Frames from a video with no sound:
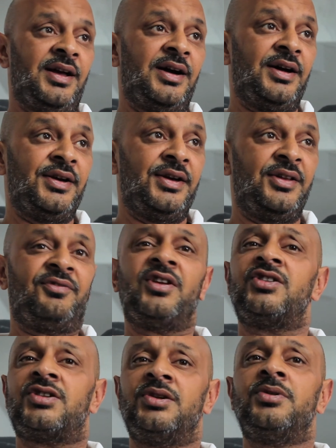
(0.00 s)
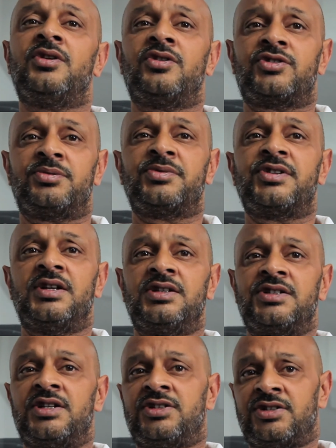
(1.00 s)
And eventually we got some
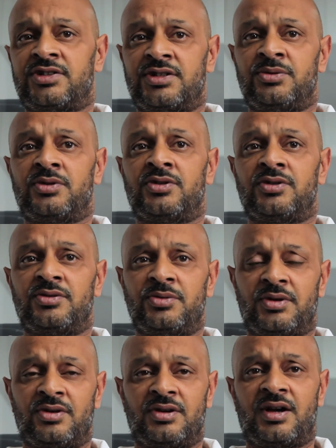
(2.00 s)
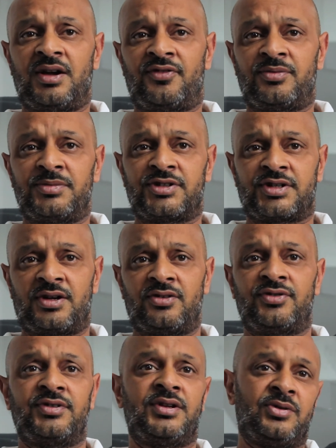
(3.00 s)
sales agents in. We got a guy from the
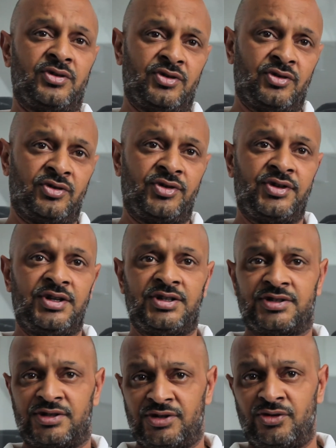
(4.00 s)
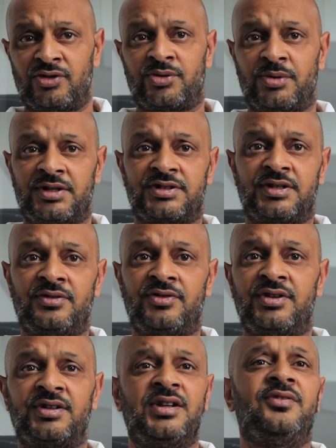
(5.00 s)
south, and then we got northeast and the northwest and
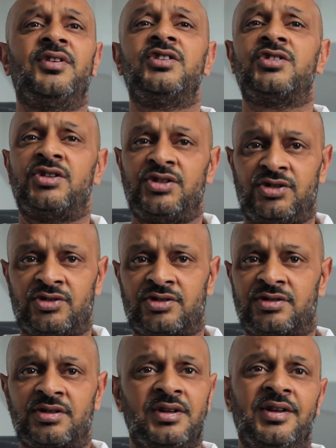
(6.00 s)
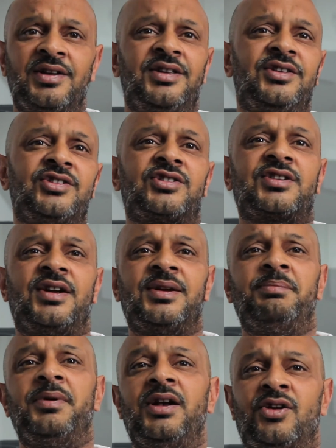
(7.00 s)
everything. Then eventually you just kind
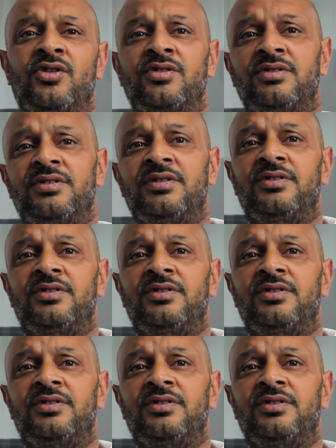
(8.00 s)
of build on.